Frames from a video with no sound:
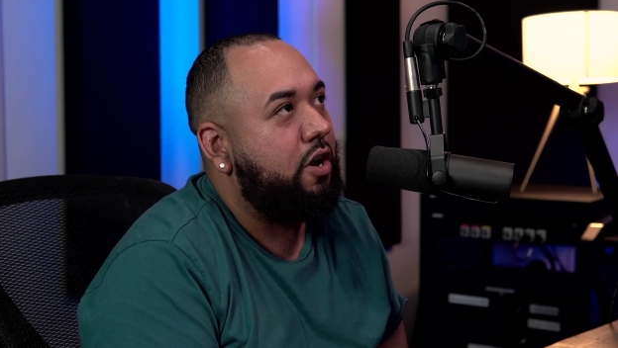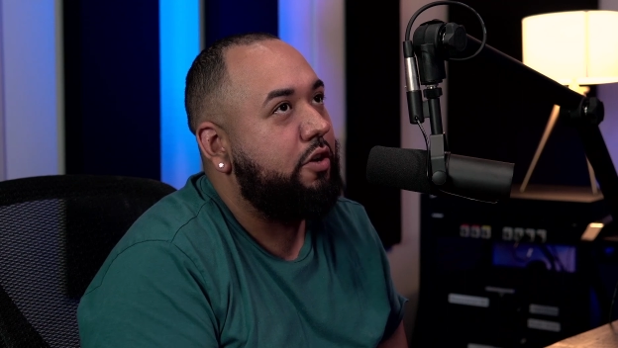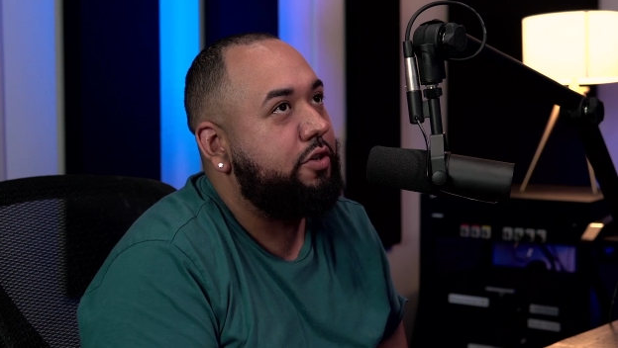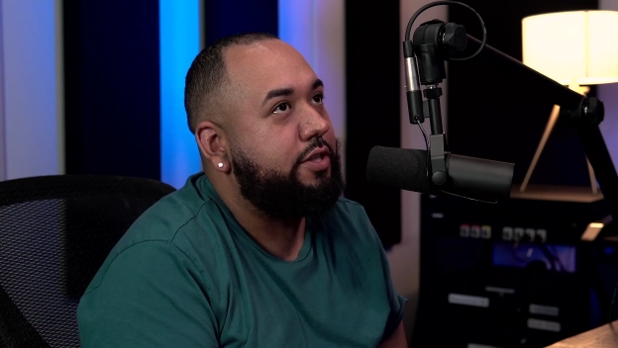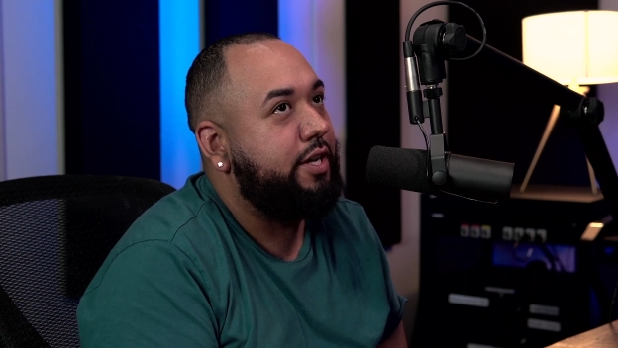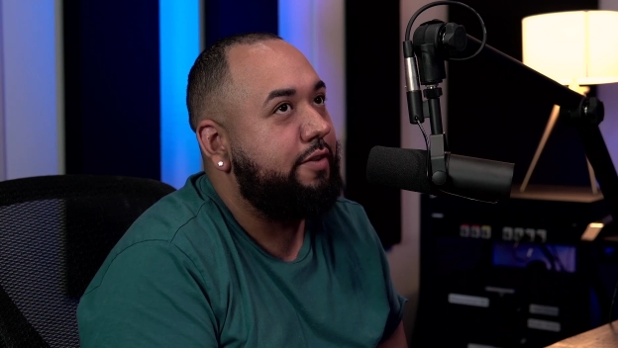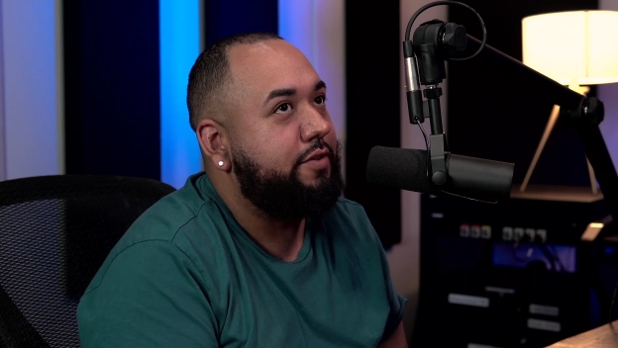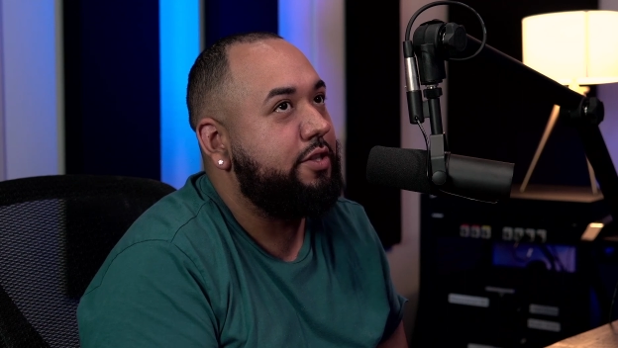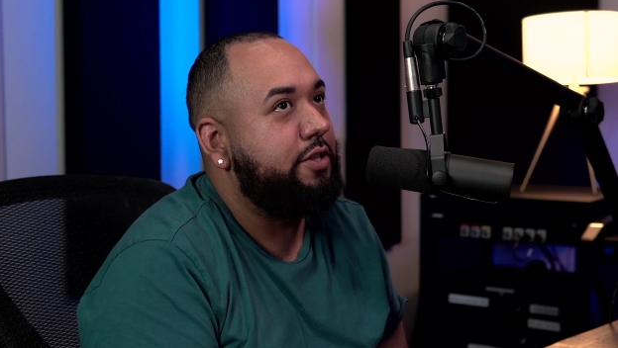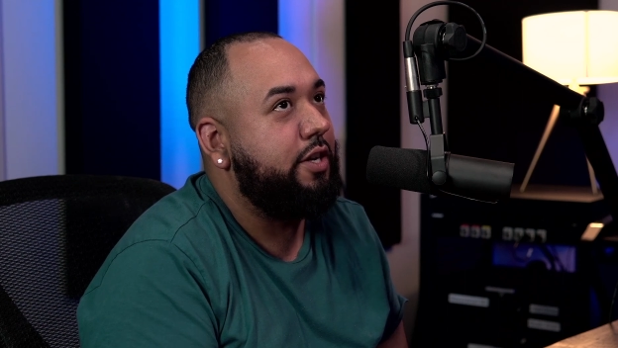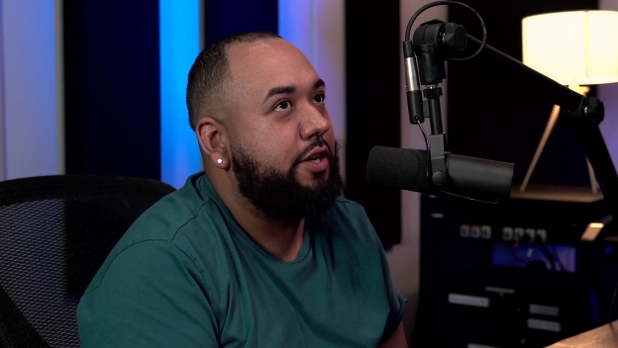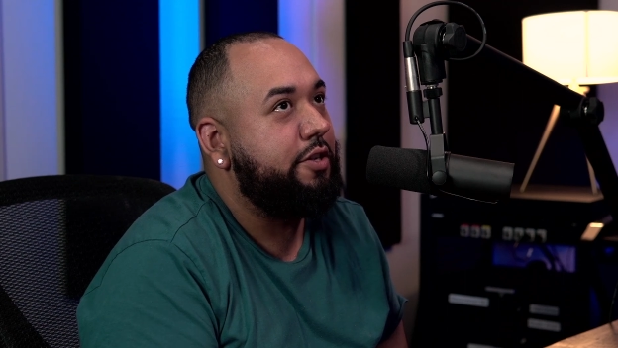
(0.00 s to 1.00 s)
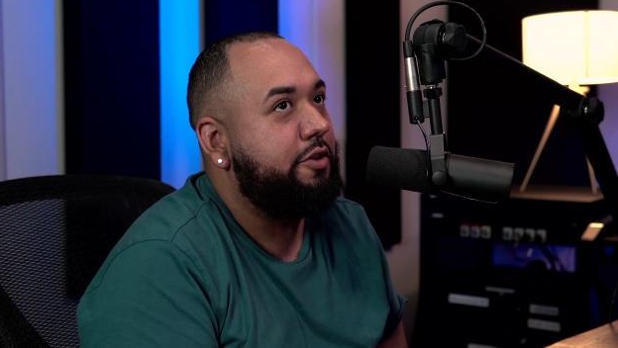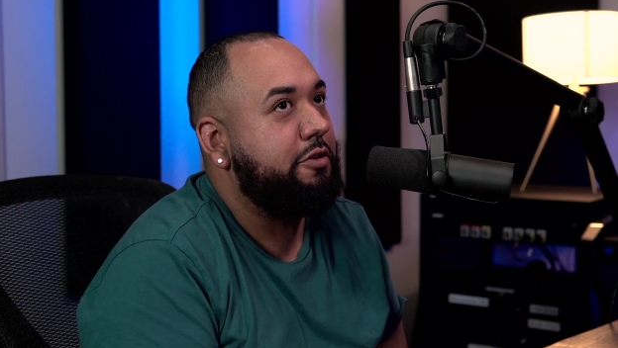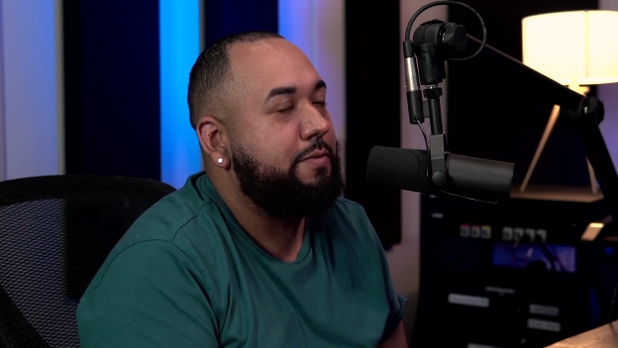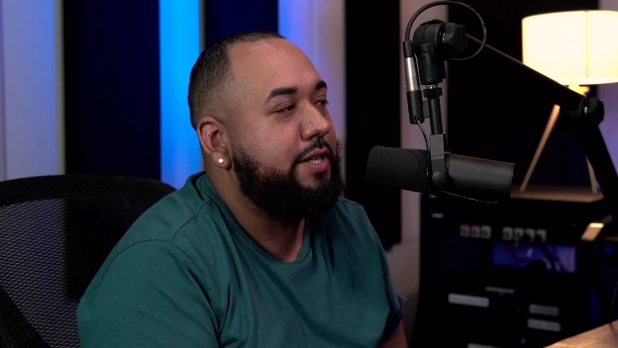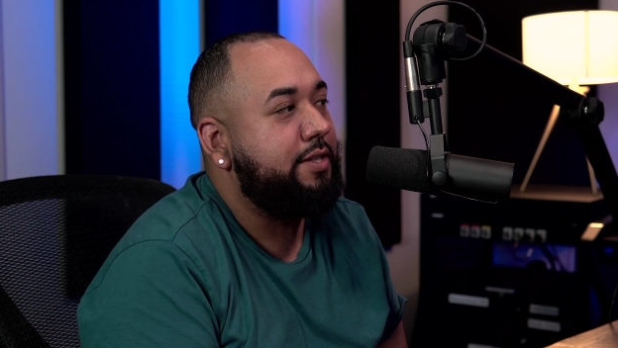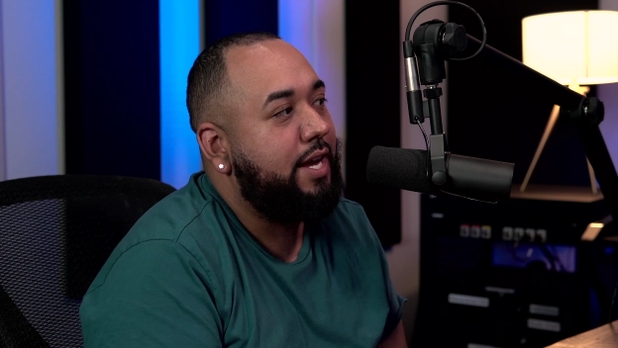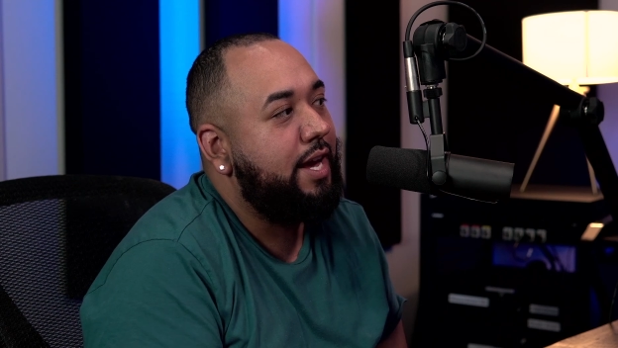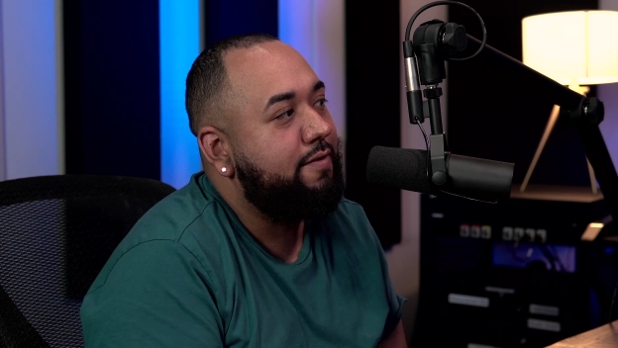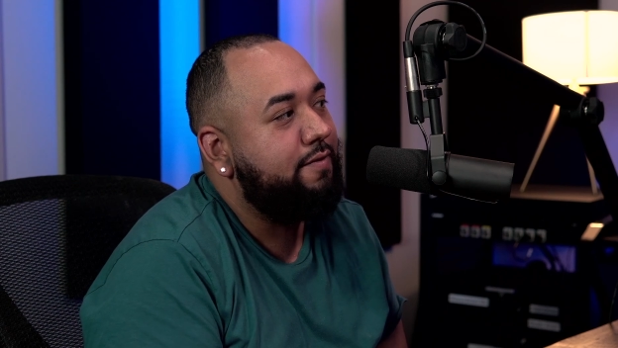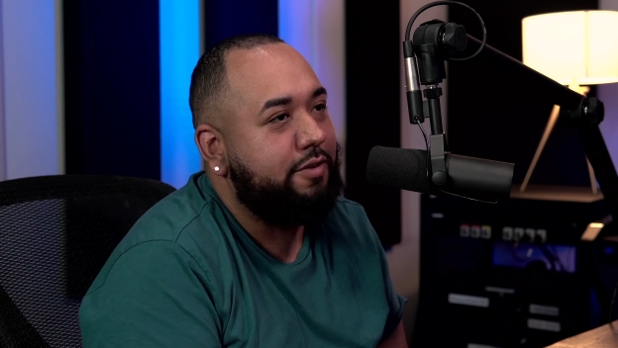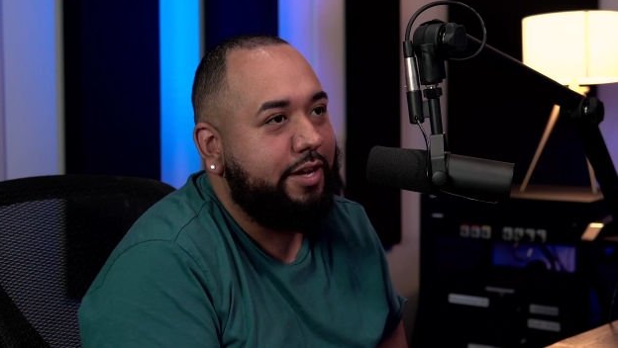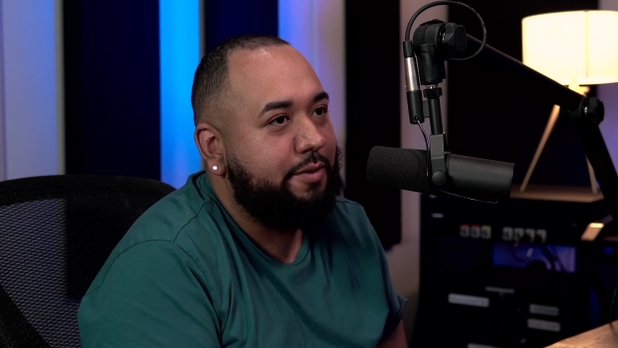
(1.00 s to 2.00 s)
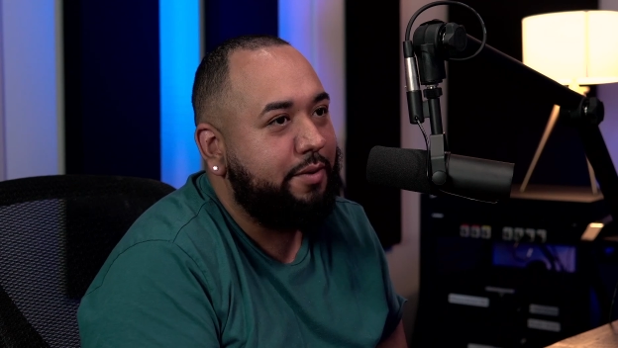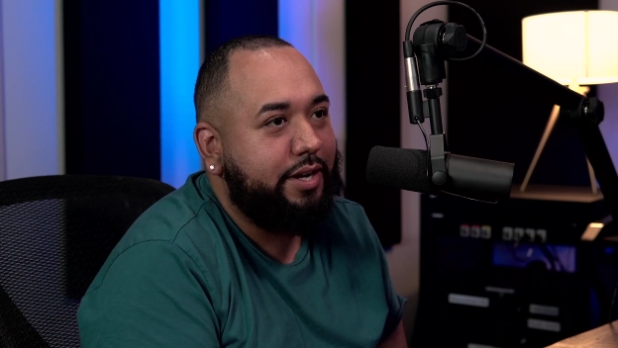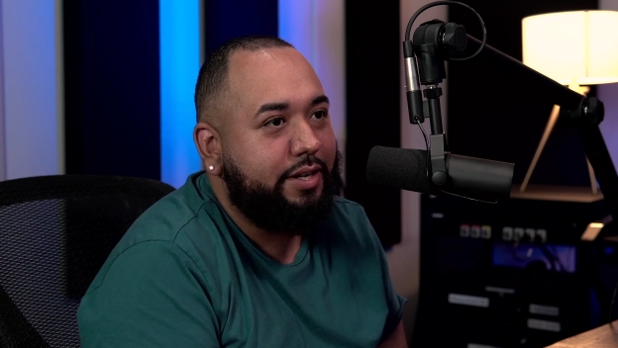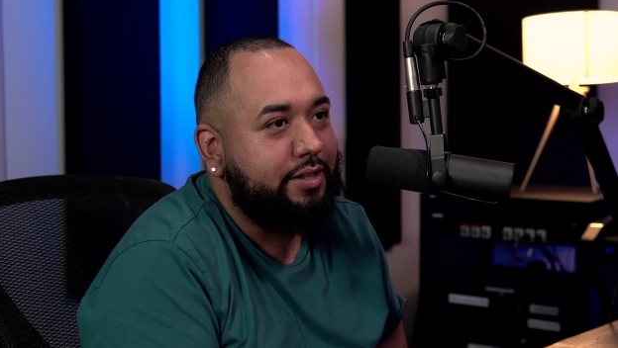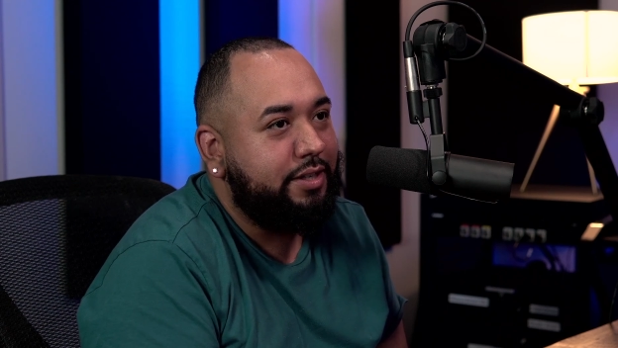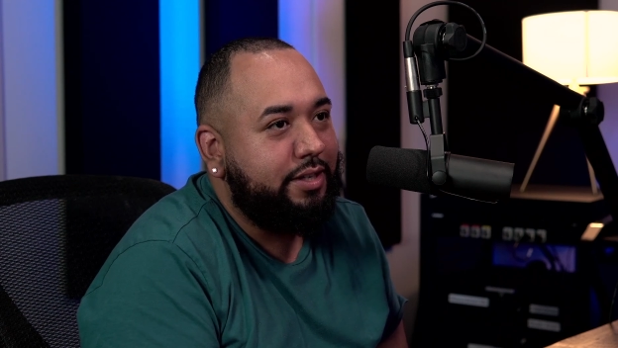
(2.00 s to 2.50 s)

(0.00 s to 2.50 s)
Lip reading: ourselves as young adults, because it can feel that way.